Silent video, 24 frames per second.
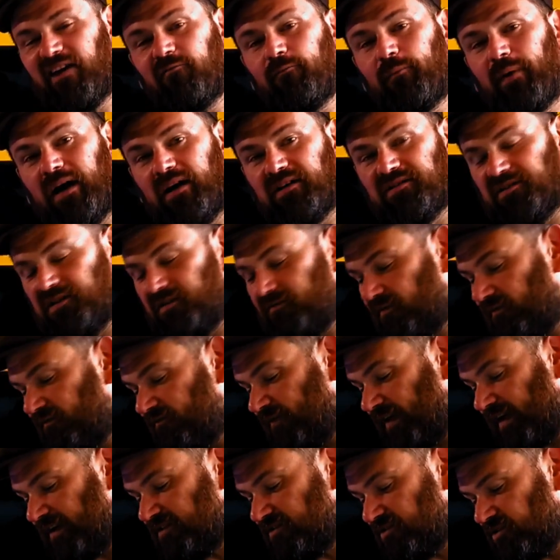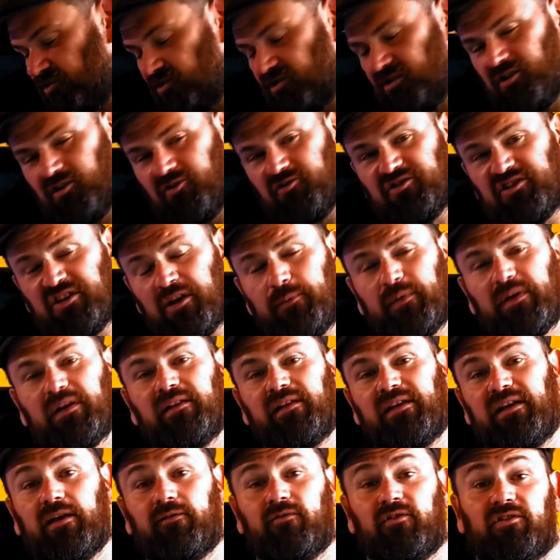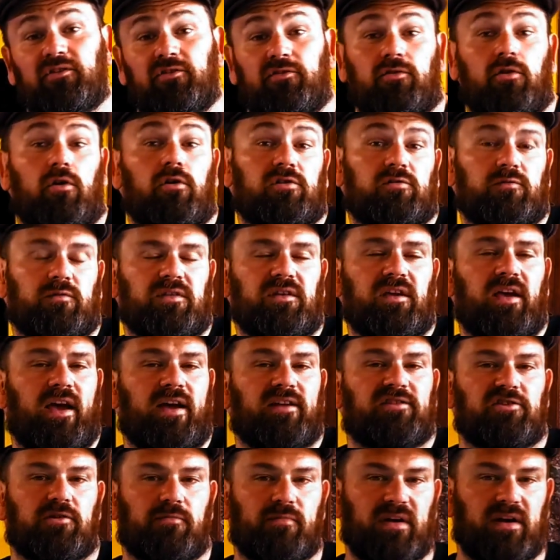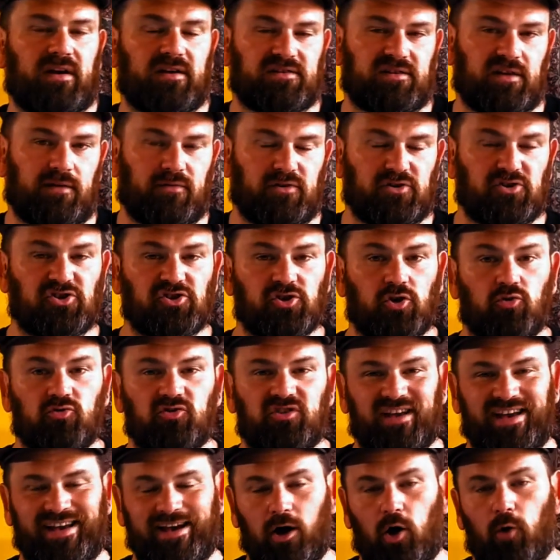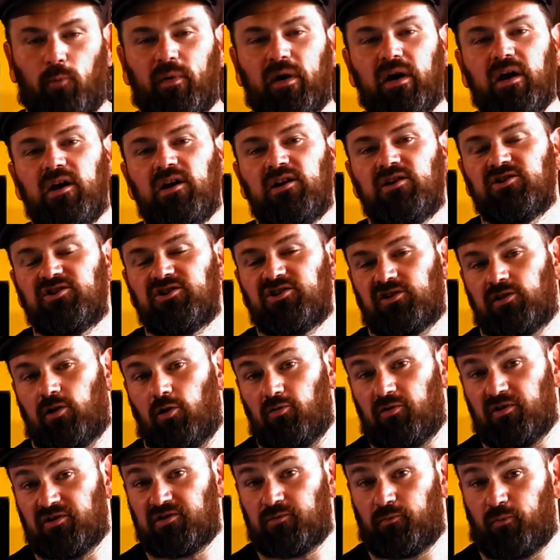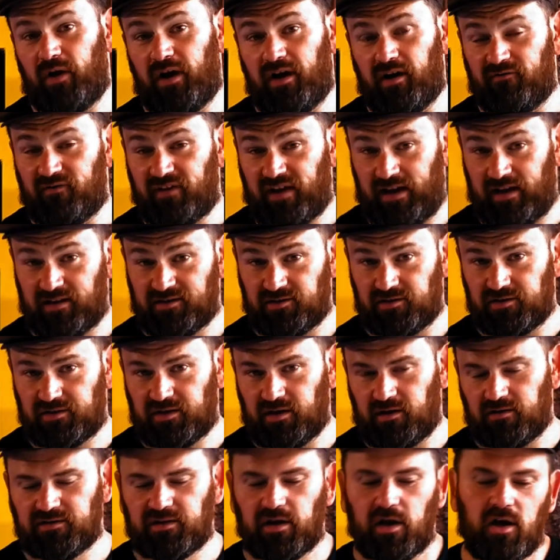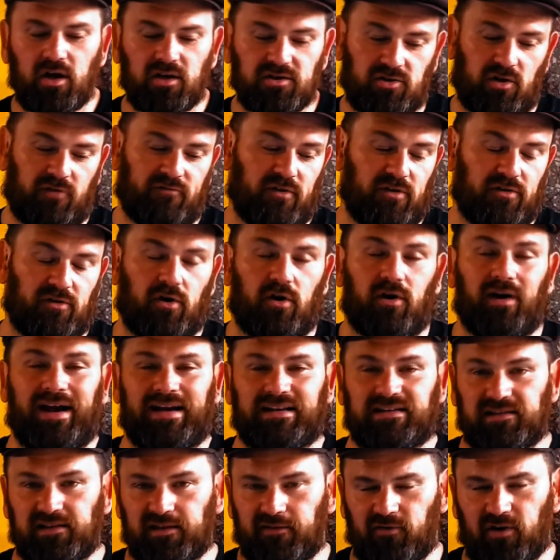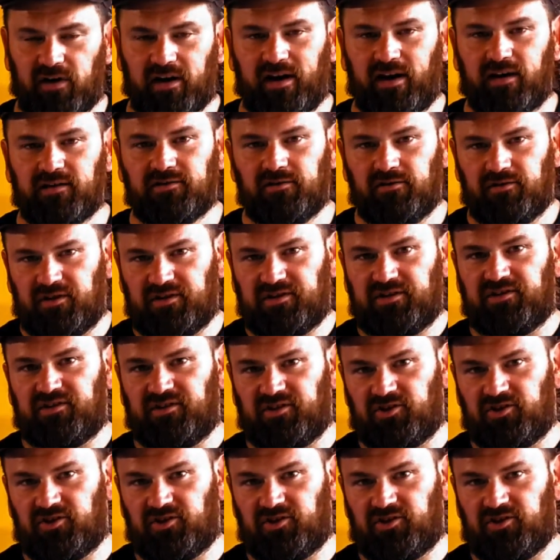of positive effects. They're typically given to dogs with cancer because they've been shown to help slow the spread of cancer cells. So if your dog has liver cancer, this is